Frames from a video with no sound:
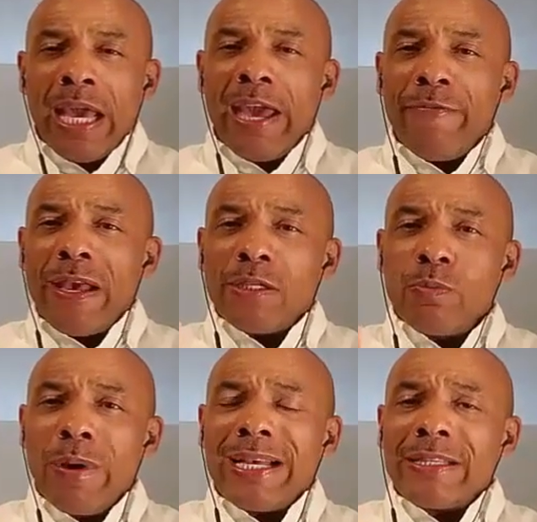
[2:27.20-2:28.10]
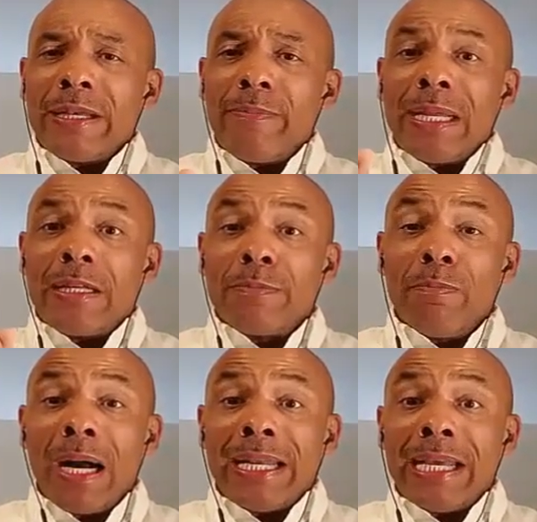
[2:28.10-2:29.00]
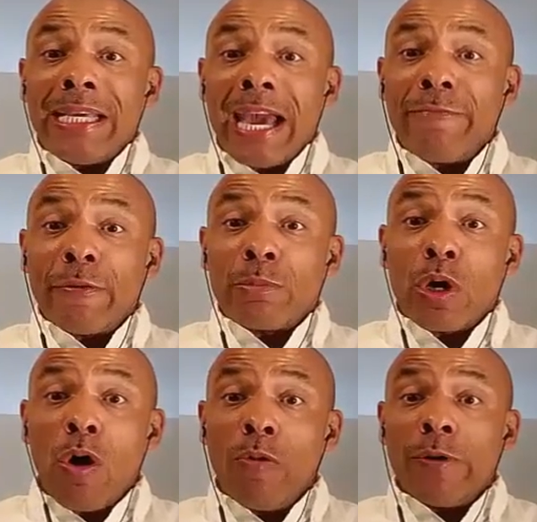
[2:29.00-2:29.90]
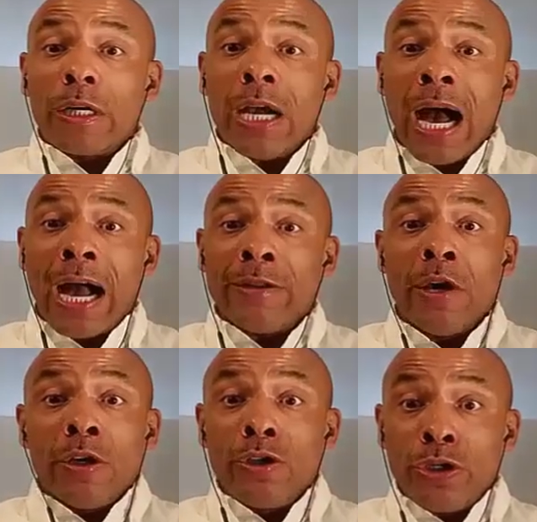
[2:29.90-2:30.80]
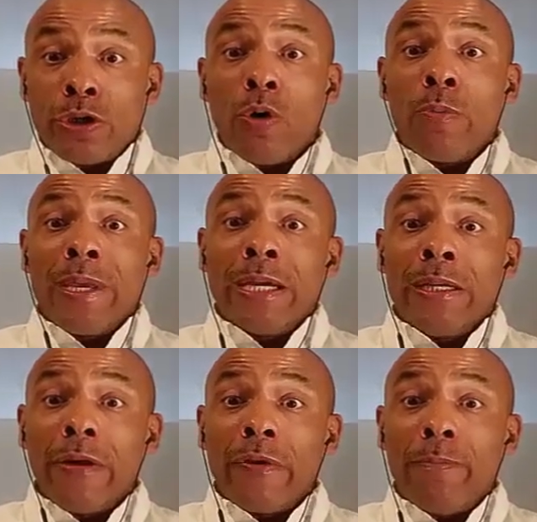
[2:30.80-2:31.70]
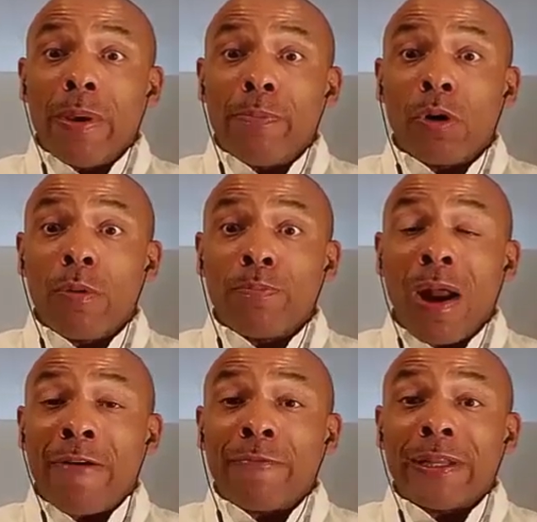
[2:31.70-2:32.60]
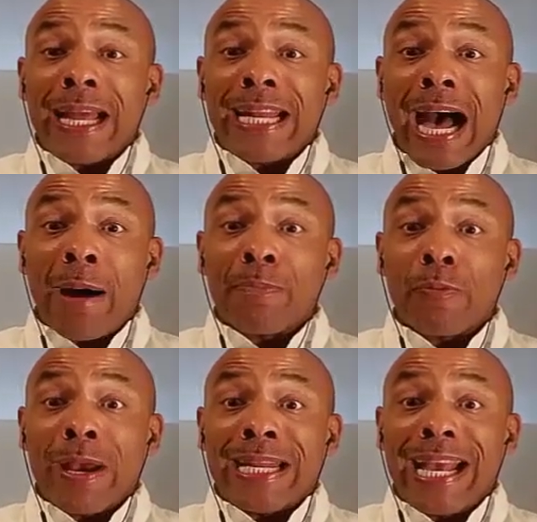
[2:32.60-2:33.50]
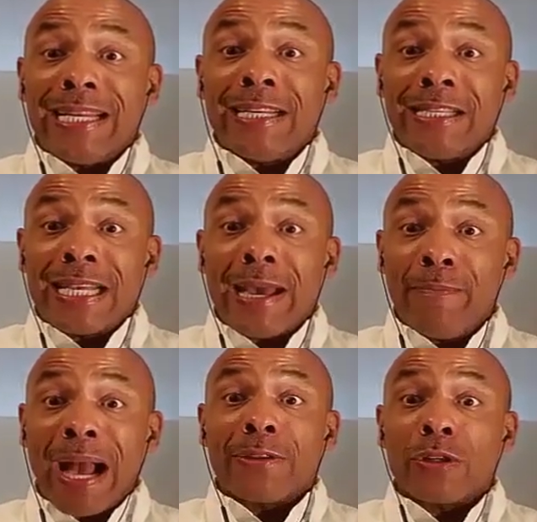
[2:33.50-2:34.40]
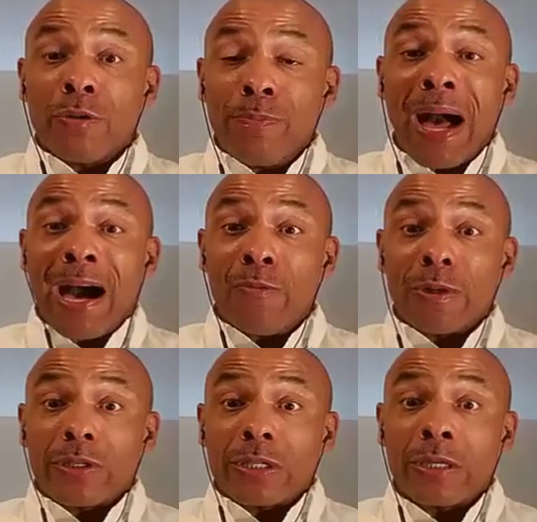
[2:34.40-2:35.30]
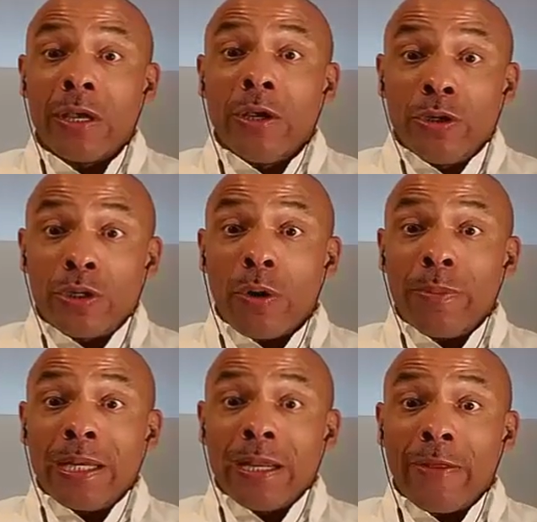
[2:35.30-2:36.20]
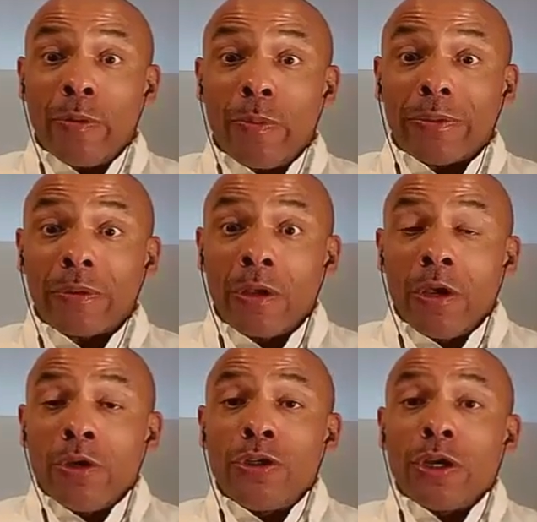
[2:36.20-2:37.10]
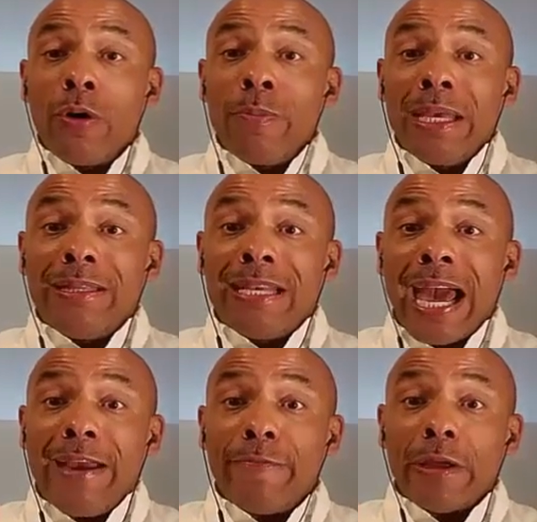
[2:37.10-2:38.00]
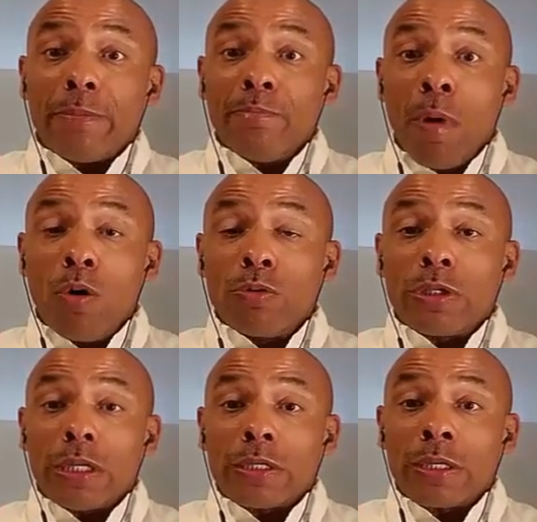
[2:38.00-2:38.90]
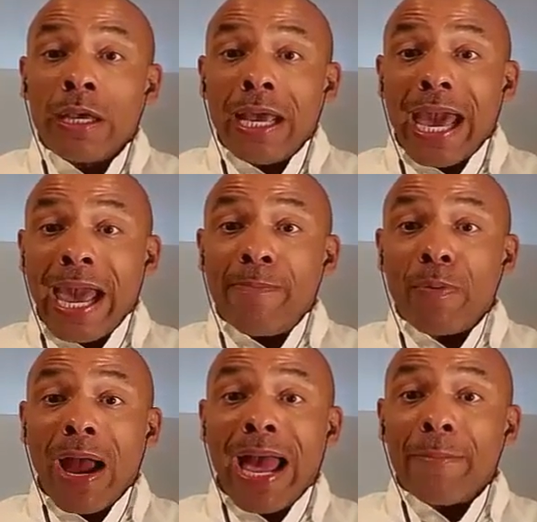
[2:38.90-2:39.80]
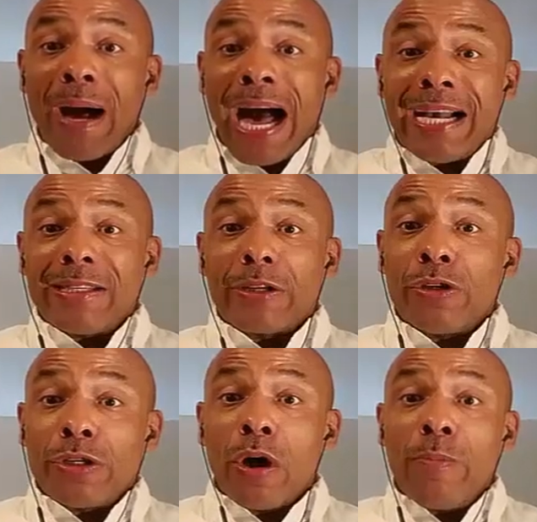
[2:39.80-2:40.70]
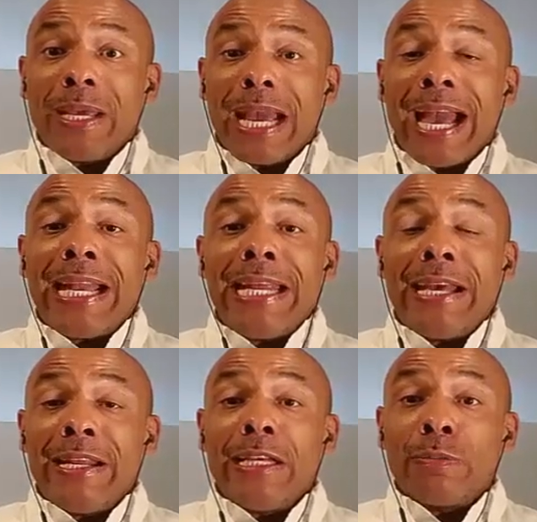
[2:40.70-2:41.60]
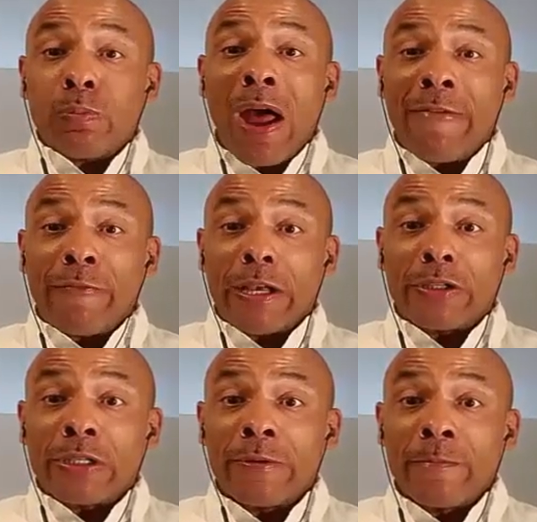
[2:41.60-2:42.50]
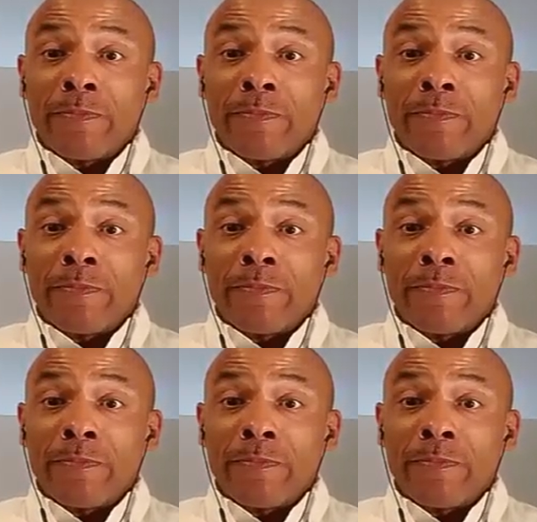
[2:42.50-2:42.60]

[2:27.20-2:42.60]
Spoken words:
If his wisdom and his money came from Jehovah God, show me another biblical prophet that operated in the same magical powers. Show me another one. Show me David, Moses, Abraham, Isaac. Show me any of these prophets